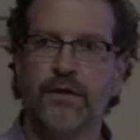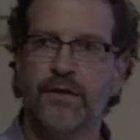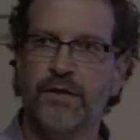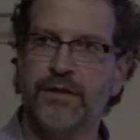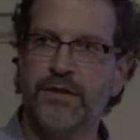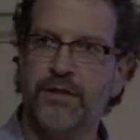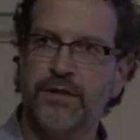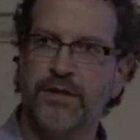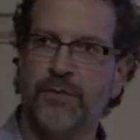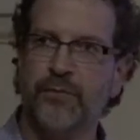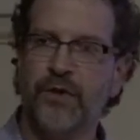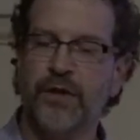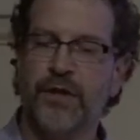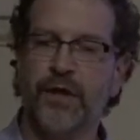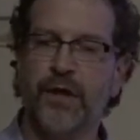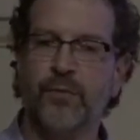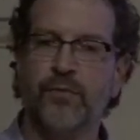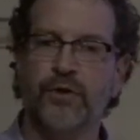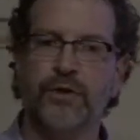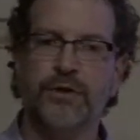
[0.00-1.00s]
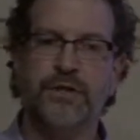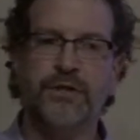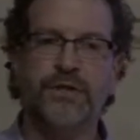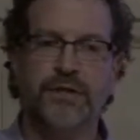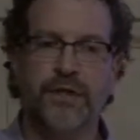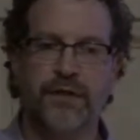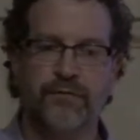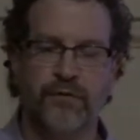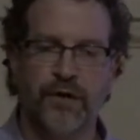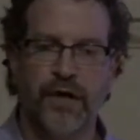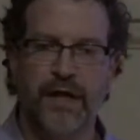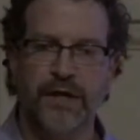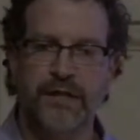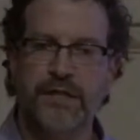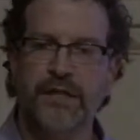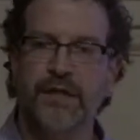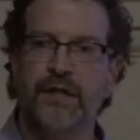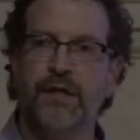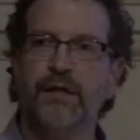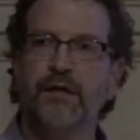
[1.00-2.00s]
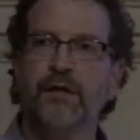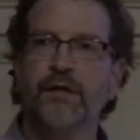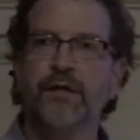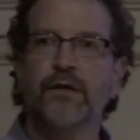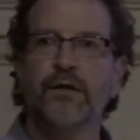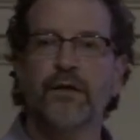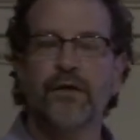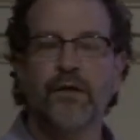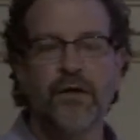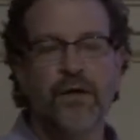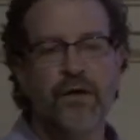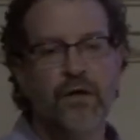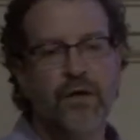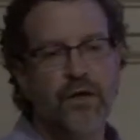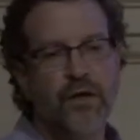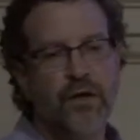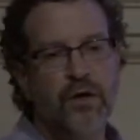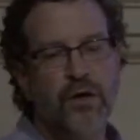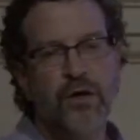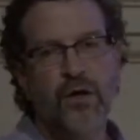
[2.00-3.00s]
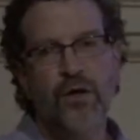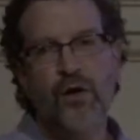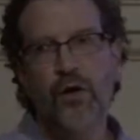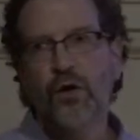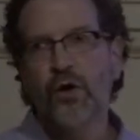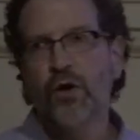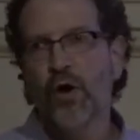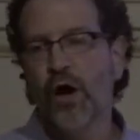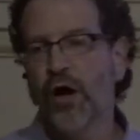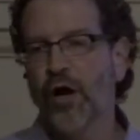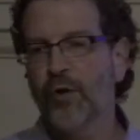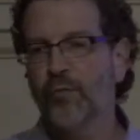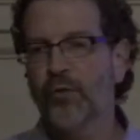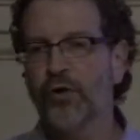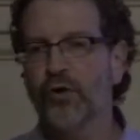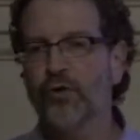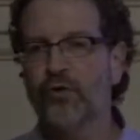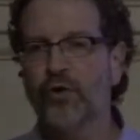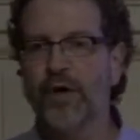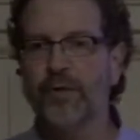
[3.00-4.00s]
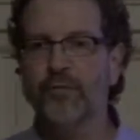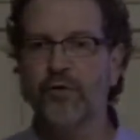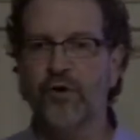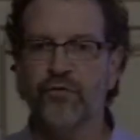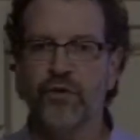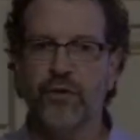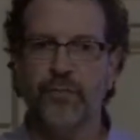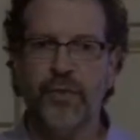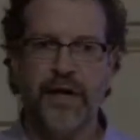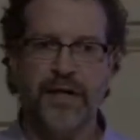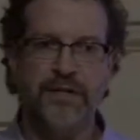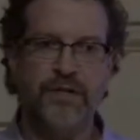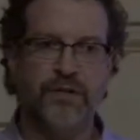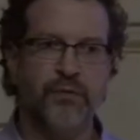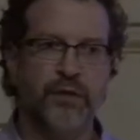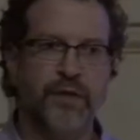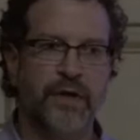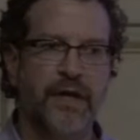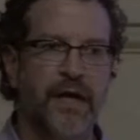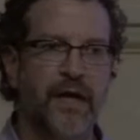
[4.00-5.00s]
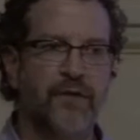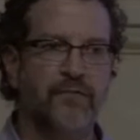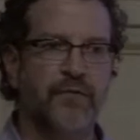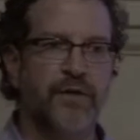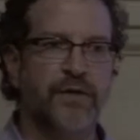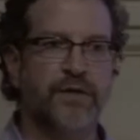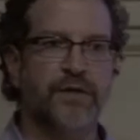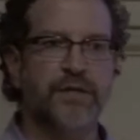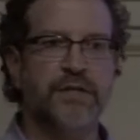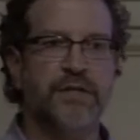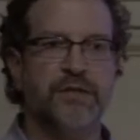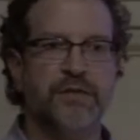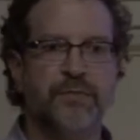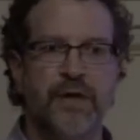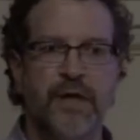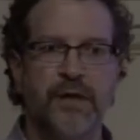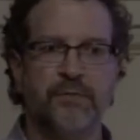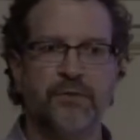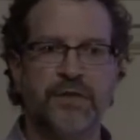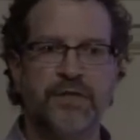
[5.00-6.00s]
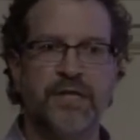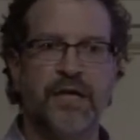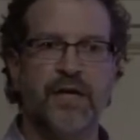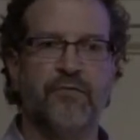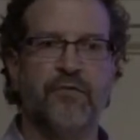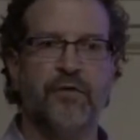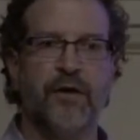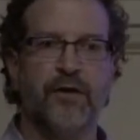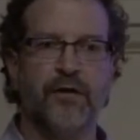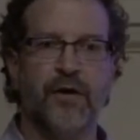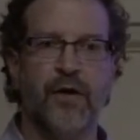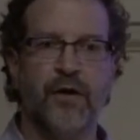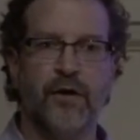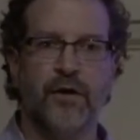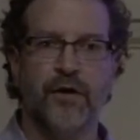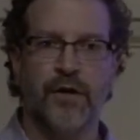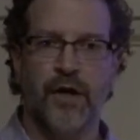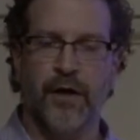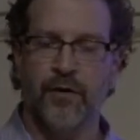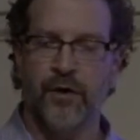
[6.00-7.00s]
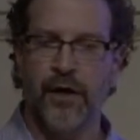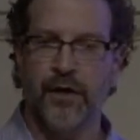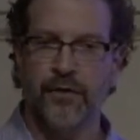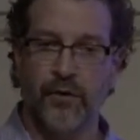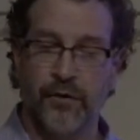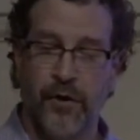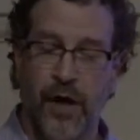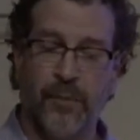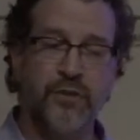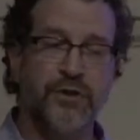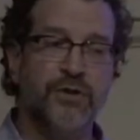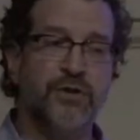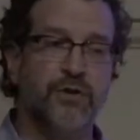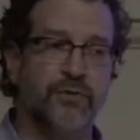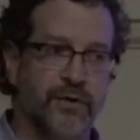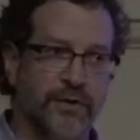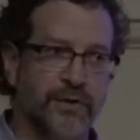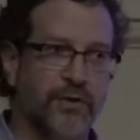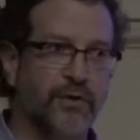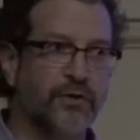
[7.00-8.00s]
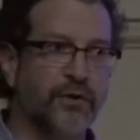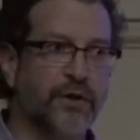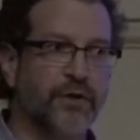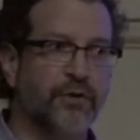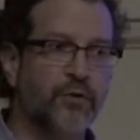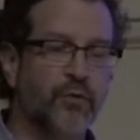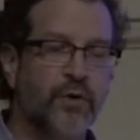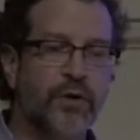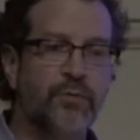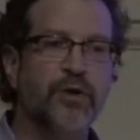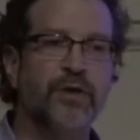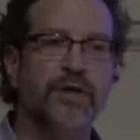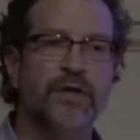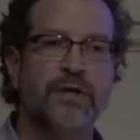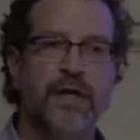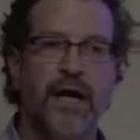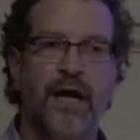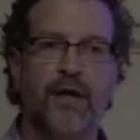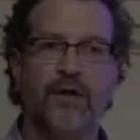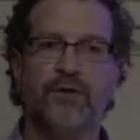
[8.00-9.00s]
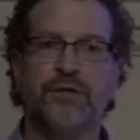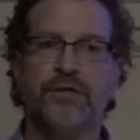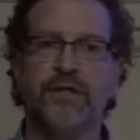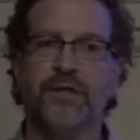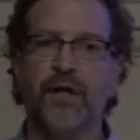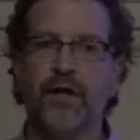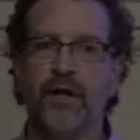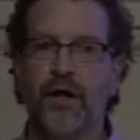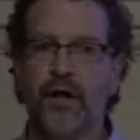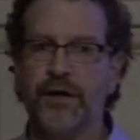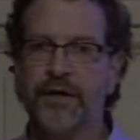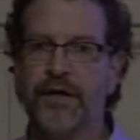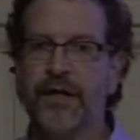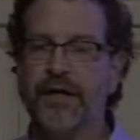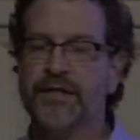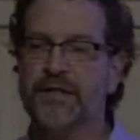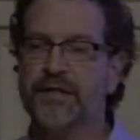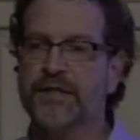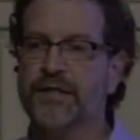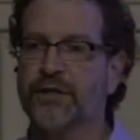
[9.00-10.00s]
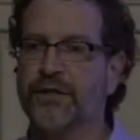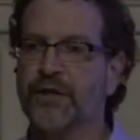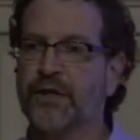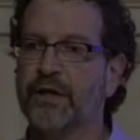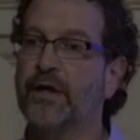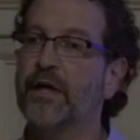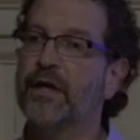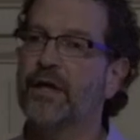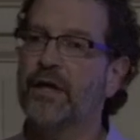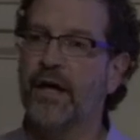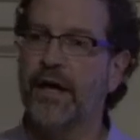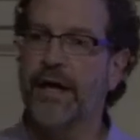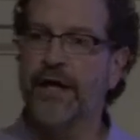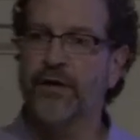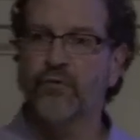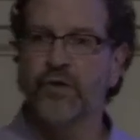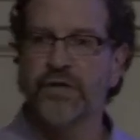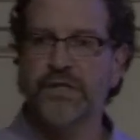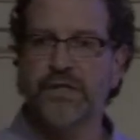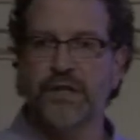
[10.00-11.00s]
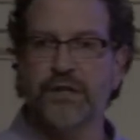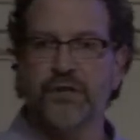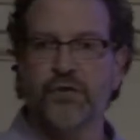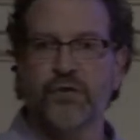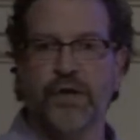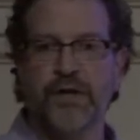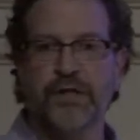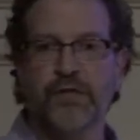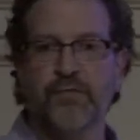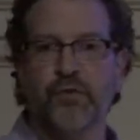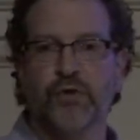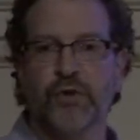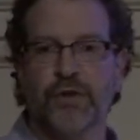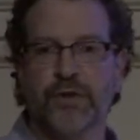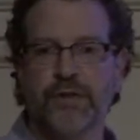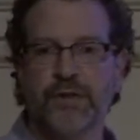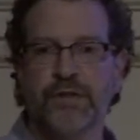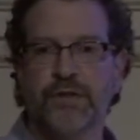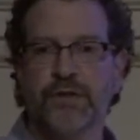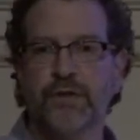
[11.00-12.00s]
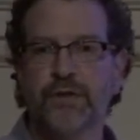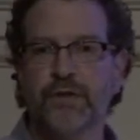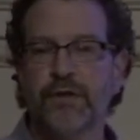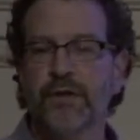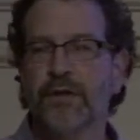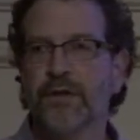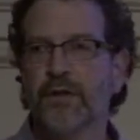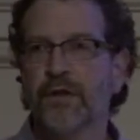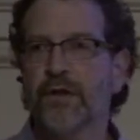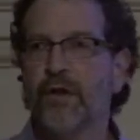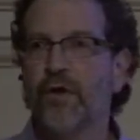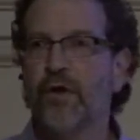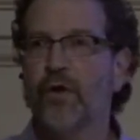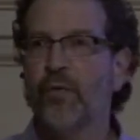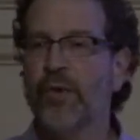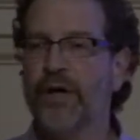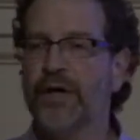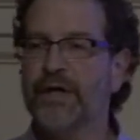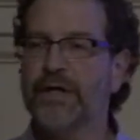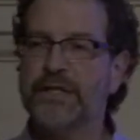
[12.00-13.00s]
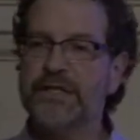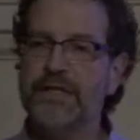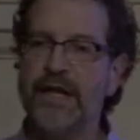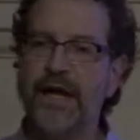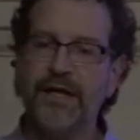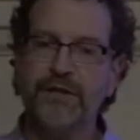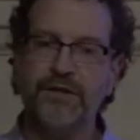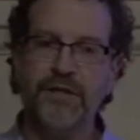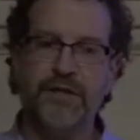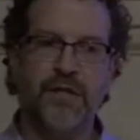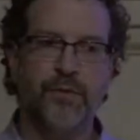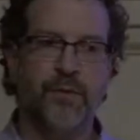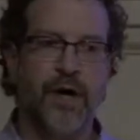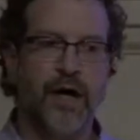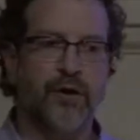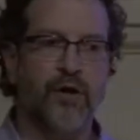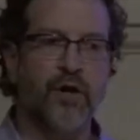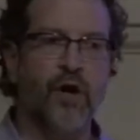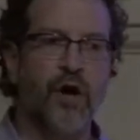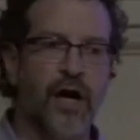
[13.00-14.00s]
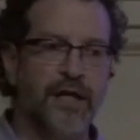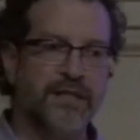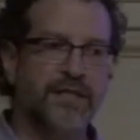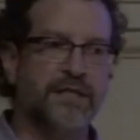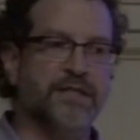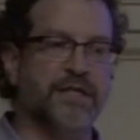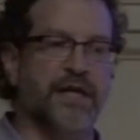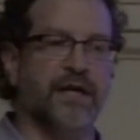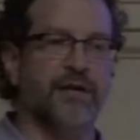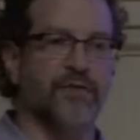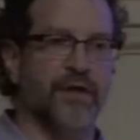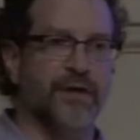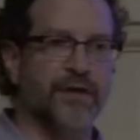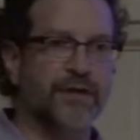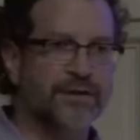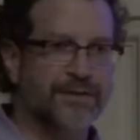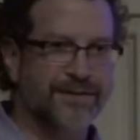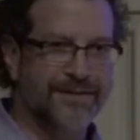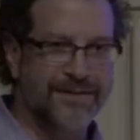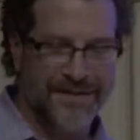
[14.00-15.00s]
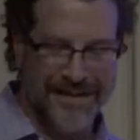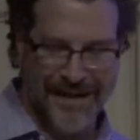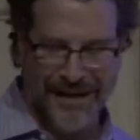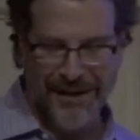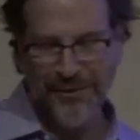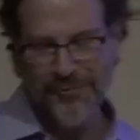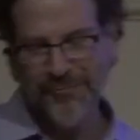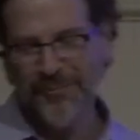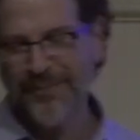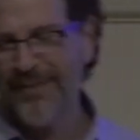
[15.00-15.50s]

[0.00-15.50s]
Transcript: These are some of the numbers to give you an idea. Our program over the past 3.5 years has been able to save up to and including $3 million in unnecessary and risky transports. But it's not just about cost saving. Thank you.